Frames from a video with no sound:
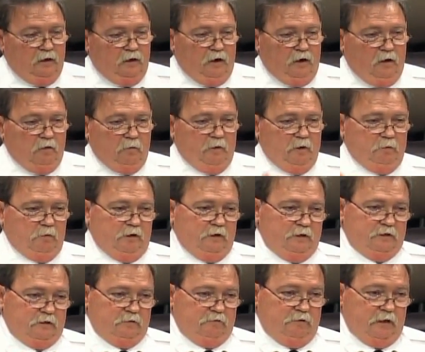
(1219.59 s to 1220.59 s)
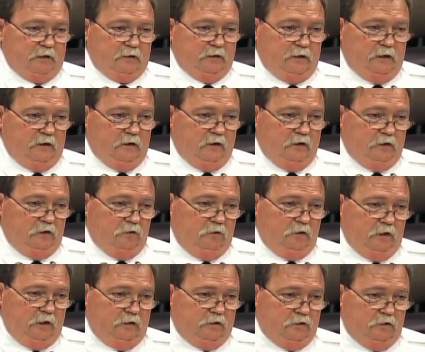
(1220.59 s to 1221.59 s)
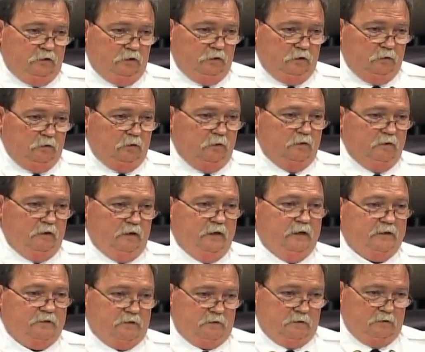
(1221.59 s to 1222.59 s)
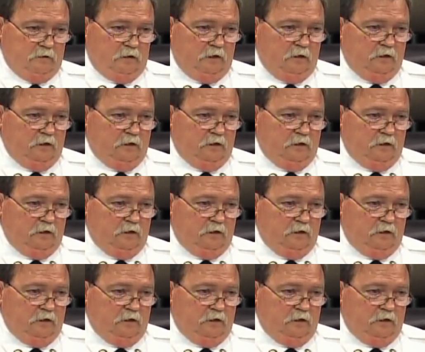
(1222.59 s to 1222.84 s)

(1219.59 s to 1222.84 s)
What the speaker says: all the people in this affected area, you need to do this.